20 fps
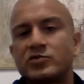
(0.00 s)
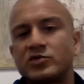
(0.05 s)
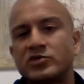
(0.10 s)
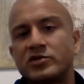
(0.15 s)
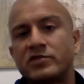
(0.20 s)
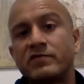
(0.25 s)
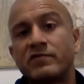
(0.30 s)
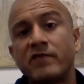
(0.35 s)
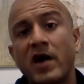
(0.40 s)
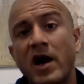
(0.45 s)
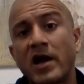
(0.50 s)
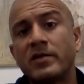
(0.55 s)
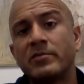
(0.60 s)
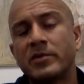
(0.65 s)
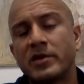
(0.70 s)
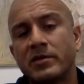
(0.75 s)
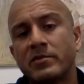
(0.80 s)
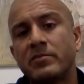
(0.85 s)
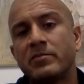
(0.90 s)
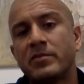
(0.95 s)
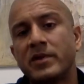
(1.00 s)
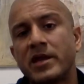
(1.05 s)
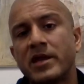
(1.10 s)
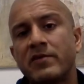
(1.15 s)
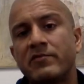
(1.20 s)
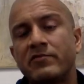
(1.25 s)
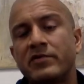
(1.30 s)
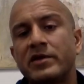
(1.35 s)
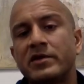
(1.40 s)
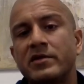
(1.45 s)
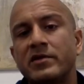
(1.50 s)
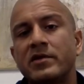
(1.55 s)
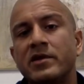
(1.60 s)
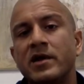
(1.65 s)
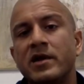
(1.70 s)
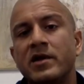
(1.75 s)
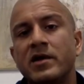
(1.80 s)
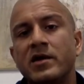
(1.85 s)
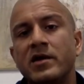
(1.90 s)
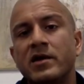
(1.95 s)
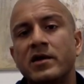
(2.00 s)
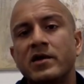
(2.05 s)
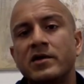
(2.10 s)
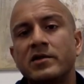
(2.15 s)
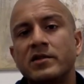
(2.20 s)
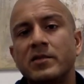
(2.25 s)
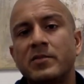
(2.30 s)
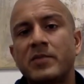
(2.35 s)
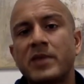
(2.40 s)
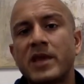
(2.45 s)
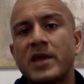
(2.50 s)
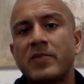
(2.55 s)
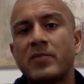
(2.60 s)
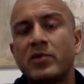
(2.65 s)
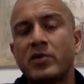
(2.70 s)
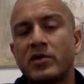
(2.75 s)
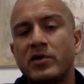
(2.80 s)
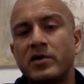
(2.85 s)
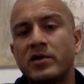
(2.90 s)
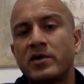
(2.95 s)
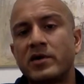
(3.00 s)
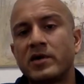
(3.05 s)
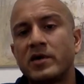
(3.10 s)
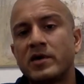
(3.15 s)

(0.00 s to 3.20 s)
Richard Feynman may have written the paper